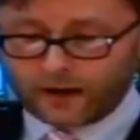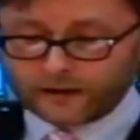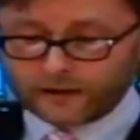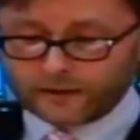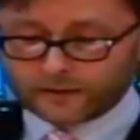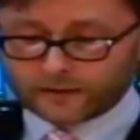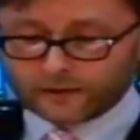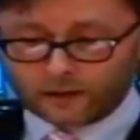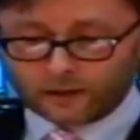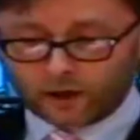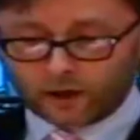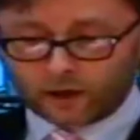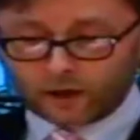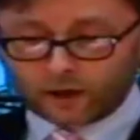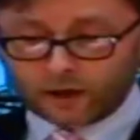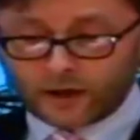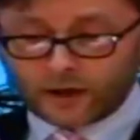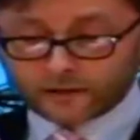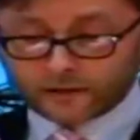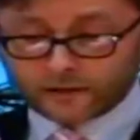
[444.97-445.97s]
filled
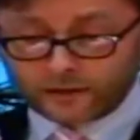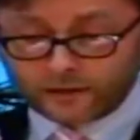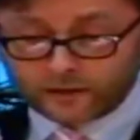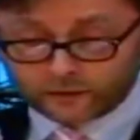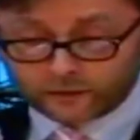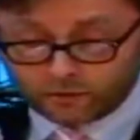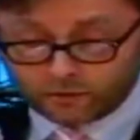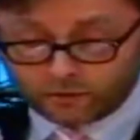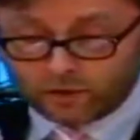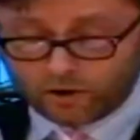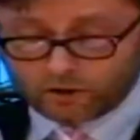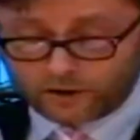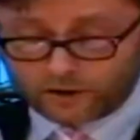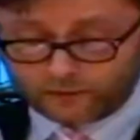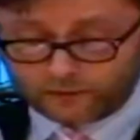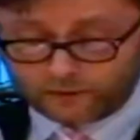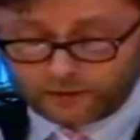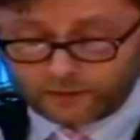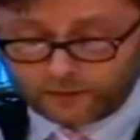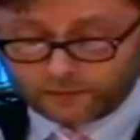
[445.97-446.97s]
the ranks of
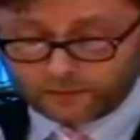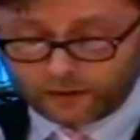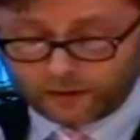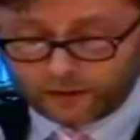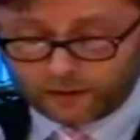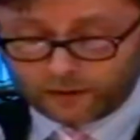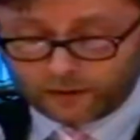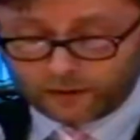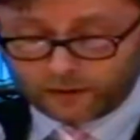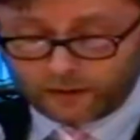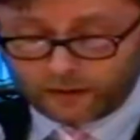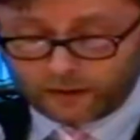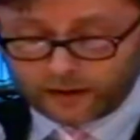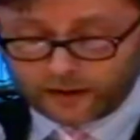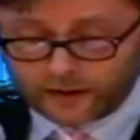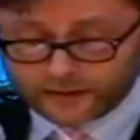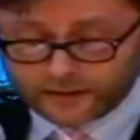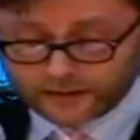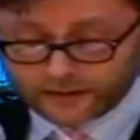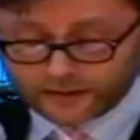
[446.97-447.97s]
linguistically
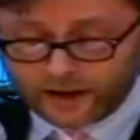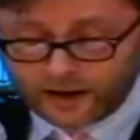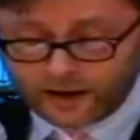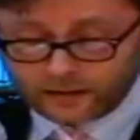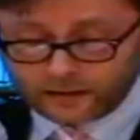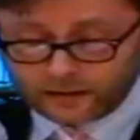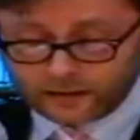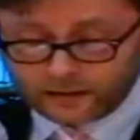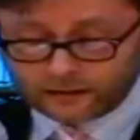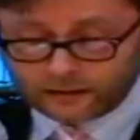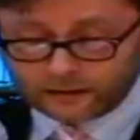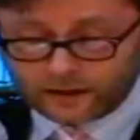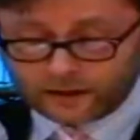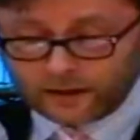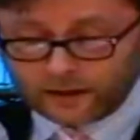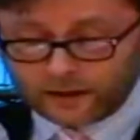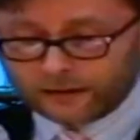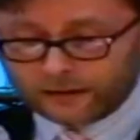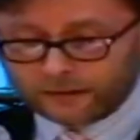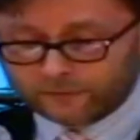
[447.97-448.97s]
adroit
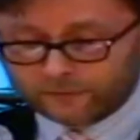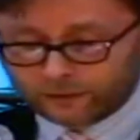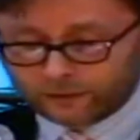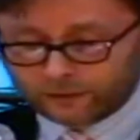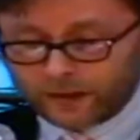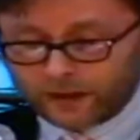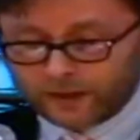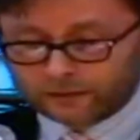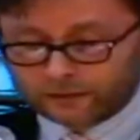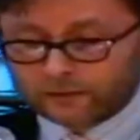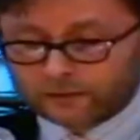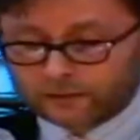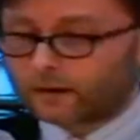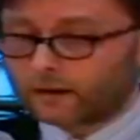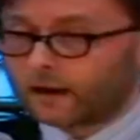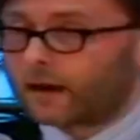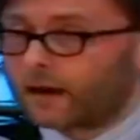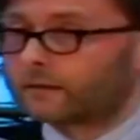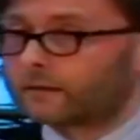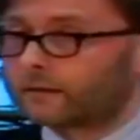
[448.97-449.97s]
missionaries in Asia
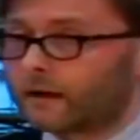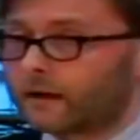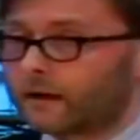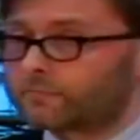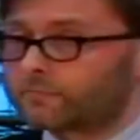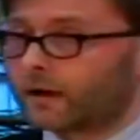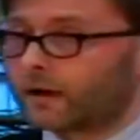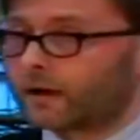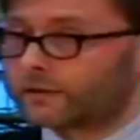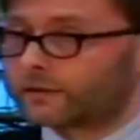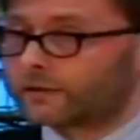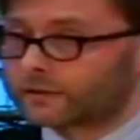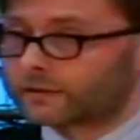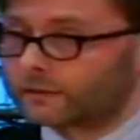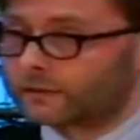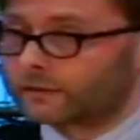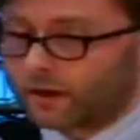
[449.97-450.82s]
and the Americas,